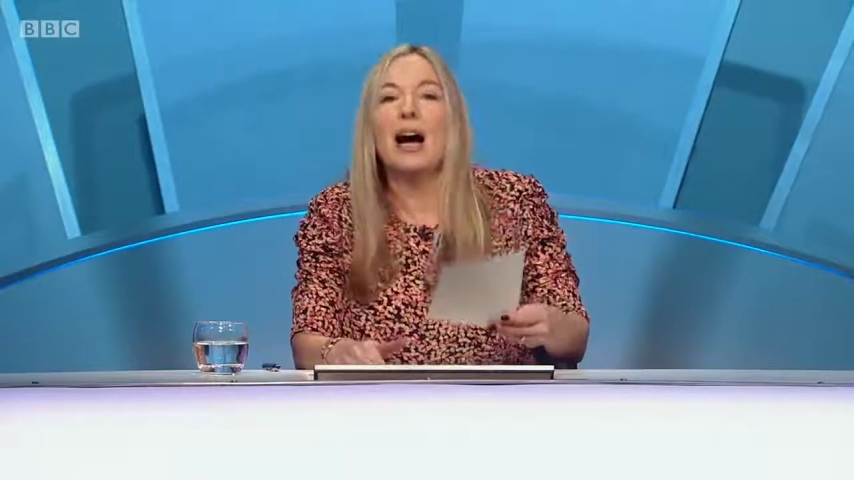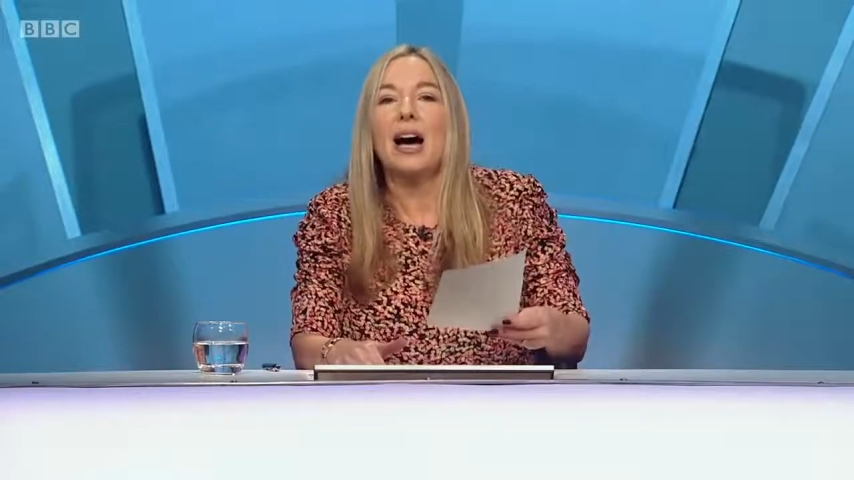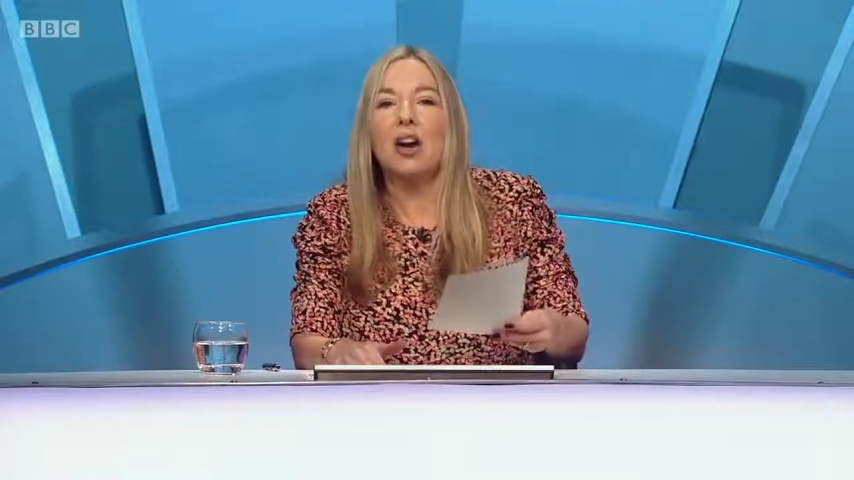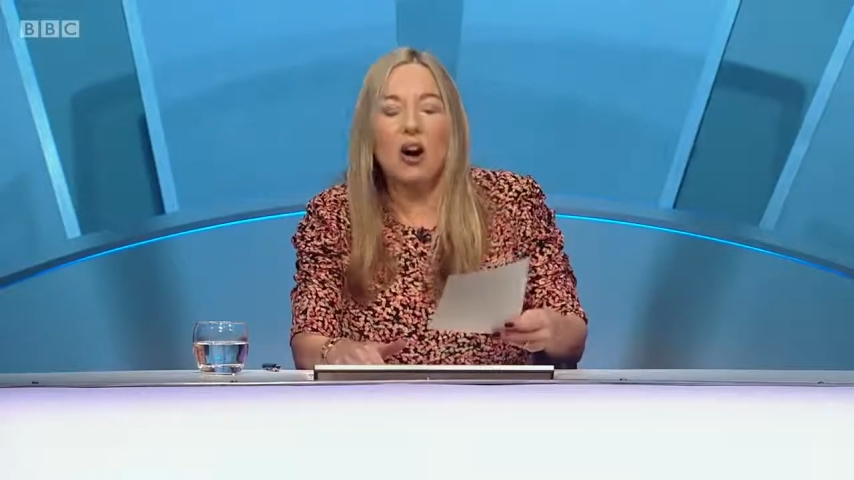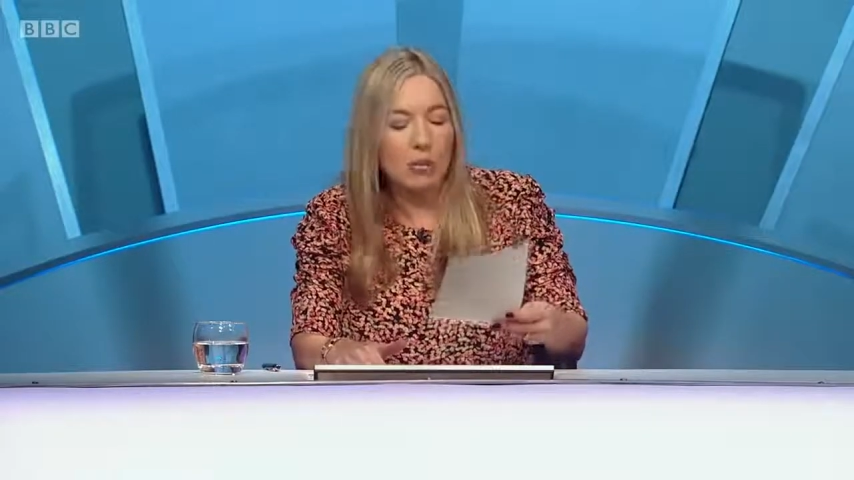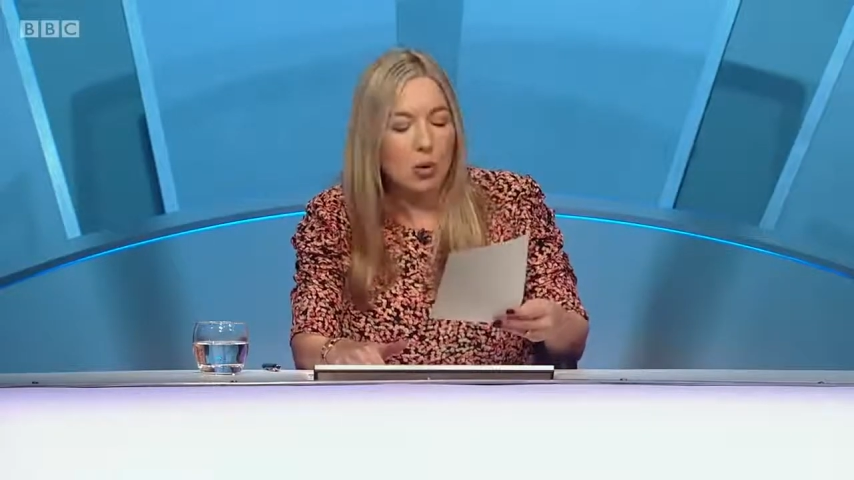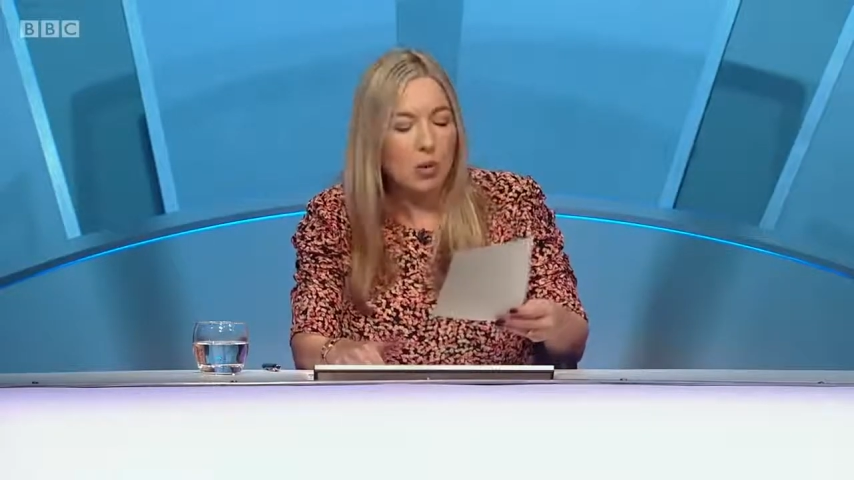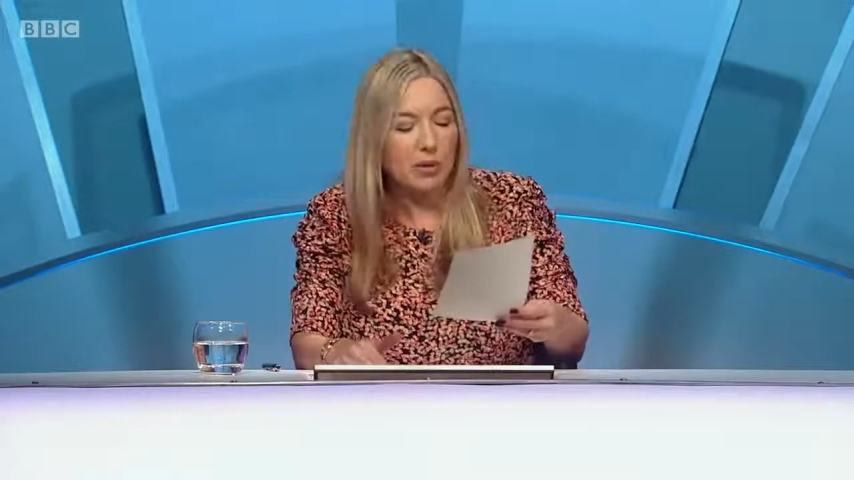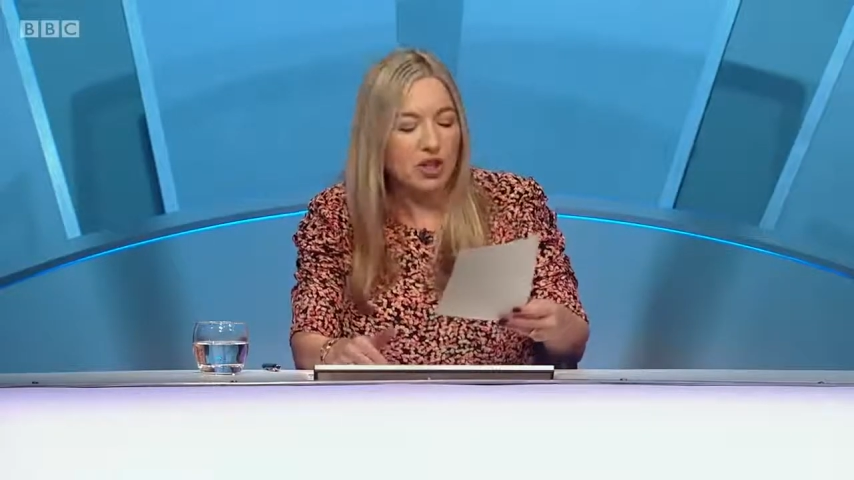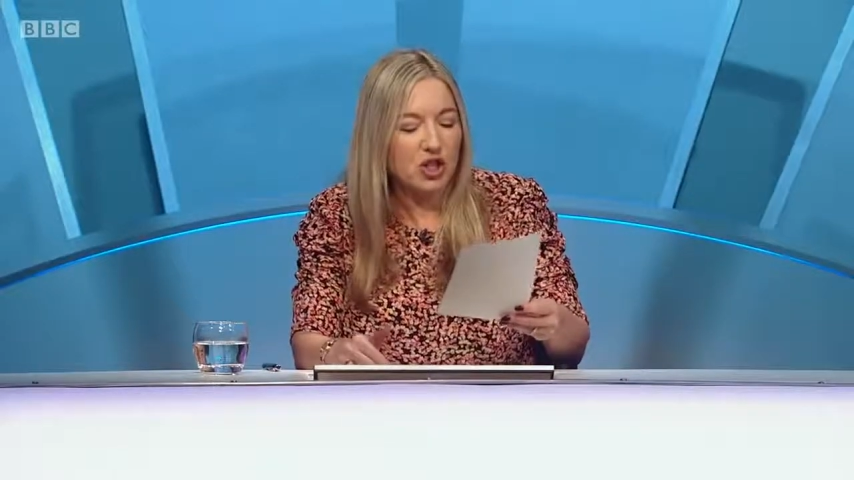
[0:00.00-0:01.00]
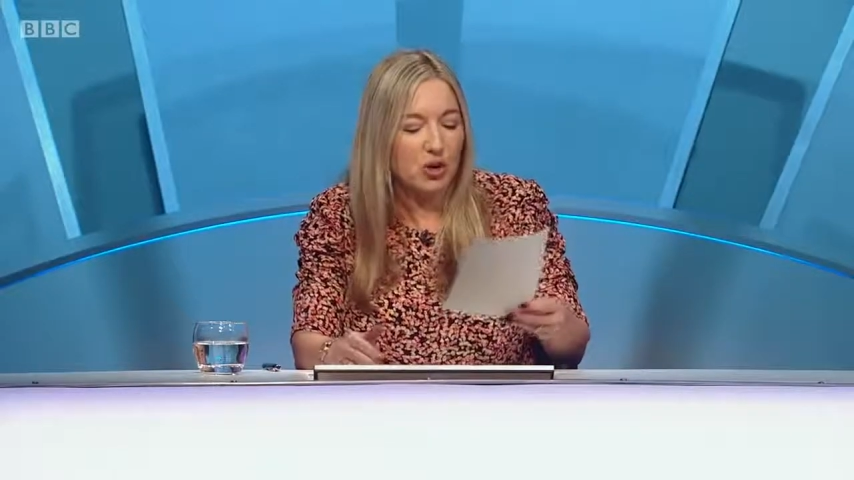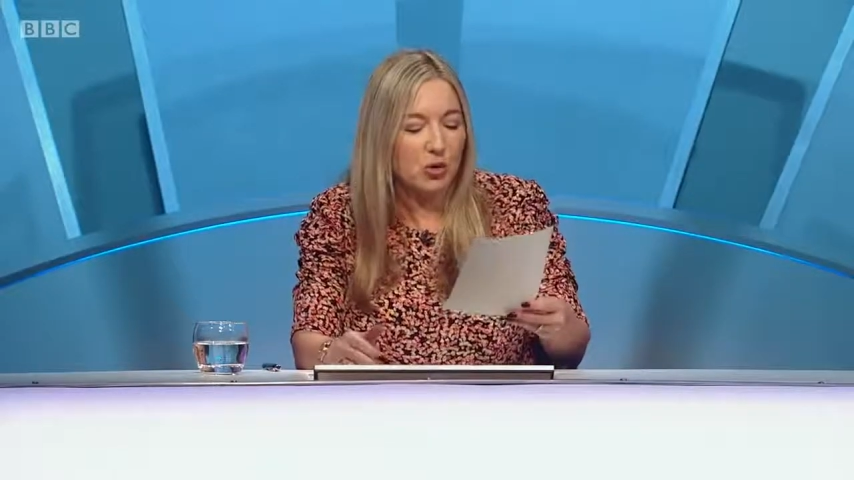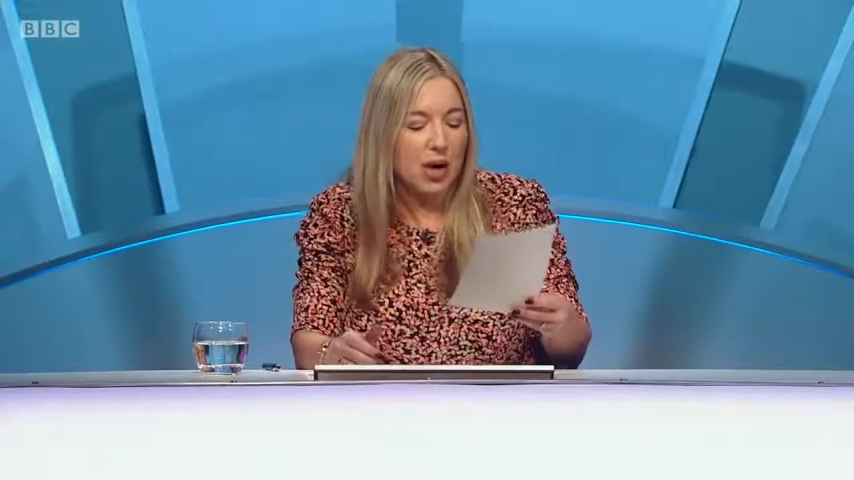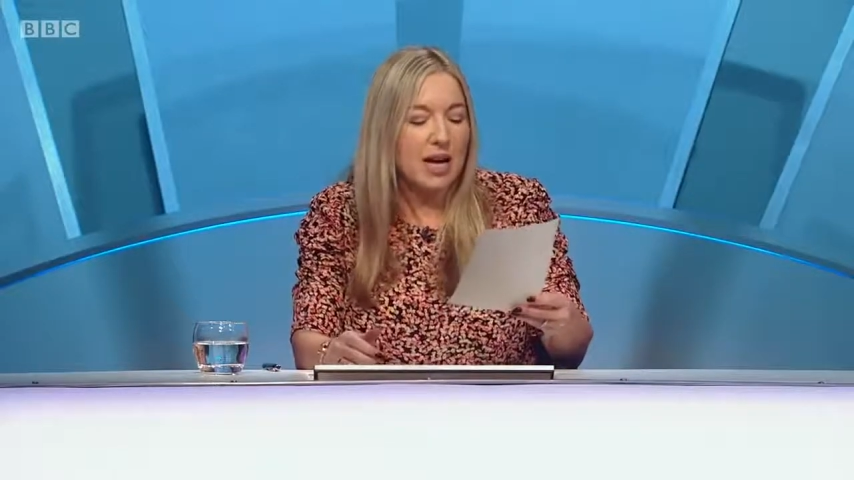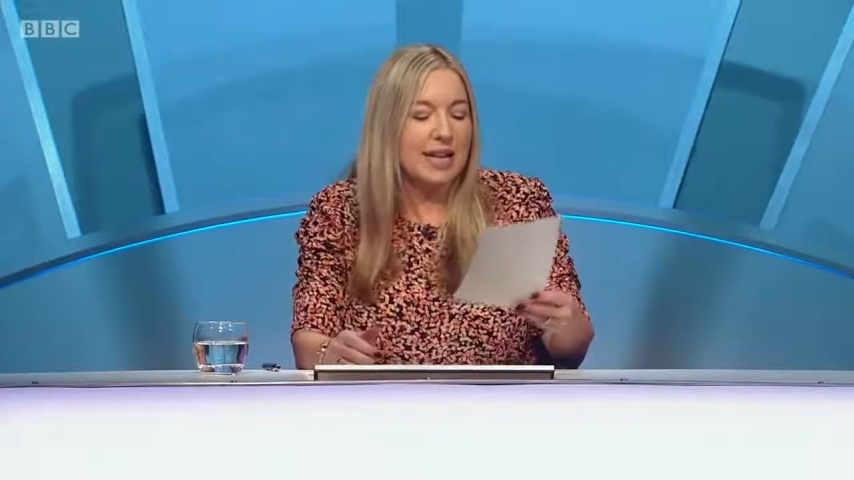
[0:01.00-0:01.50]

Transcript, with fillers: and I'm a woman too.